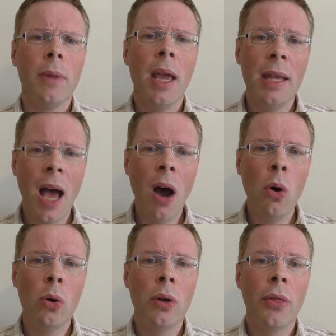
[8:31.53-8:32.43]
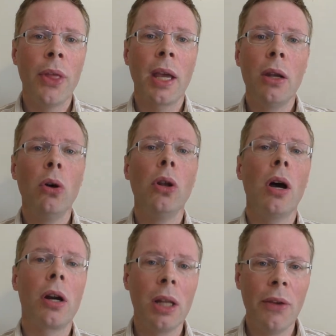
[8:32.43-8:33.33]
and now they can no
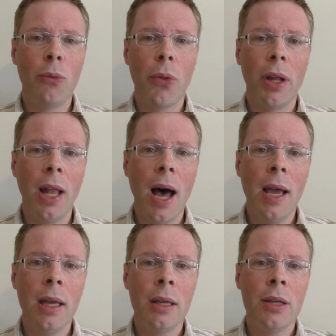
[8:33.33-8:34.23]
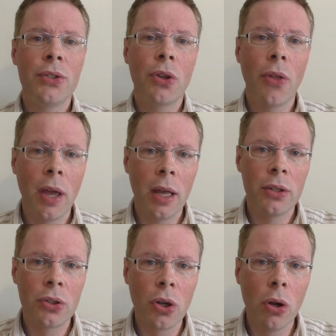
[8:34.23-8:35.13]
longer live with a lie, so they
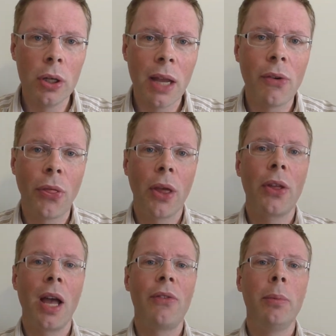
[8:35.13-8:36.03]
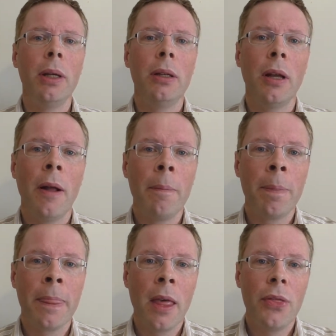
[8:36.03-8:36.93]
told everything the government.
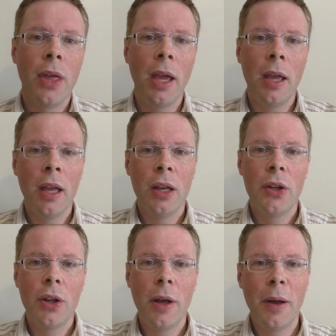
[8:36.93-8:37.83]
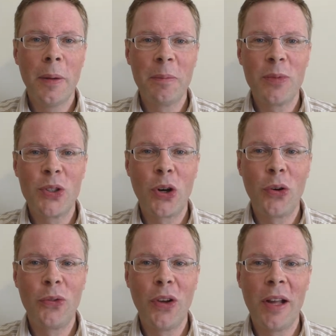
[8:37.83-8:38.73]
They
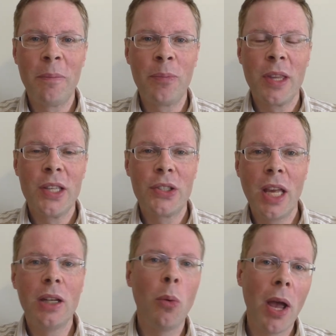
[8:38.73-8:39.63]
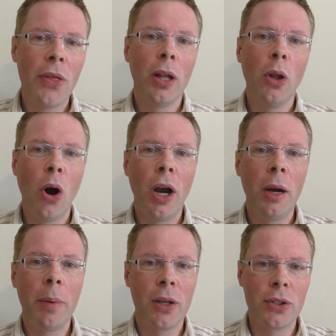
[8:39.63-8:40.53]
sent away their
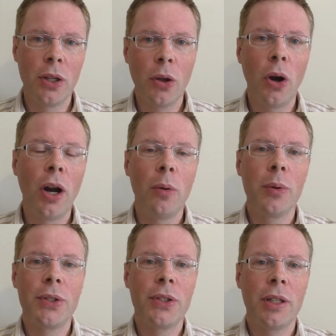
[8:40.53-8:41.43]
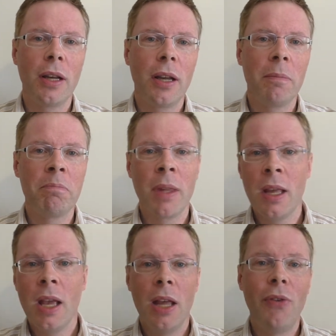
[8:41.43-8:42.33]
lawyer because the lawyer was
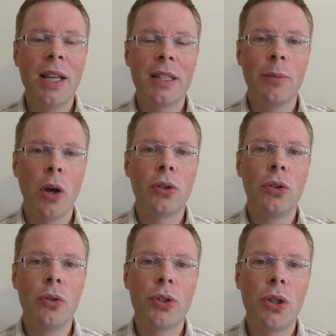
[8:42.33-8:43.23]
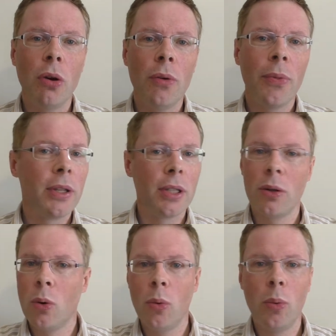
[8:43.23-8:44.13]
advising not to do so. They said,
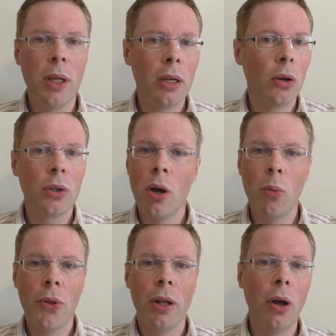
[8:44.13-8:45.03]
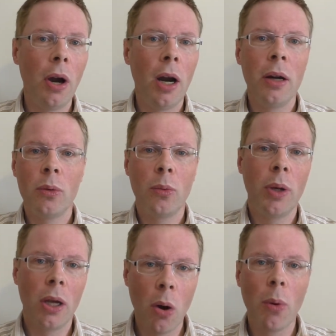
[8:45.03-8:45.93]
no, we don't go with a lawyer,
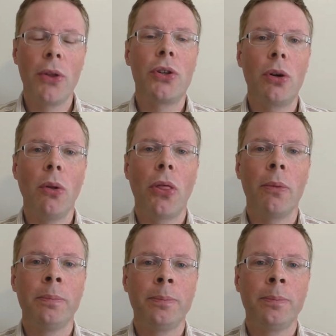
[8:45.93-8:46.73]
we go with the truth.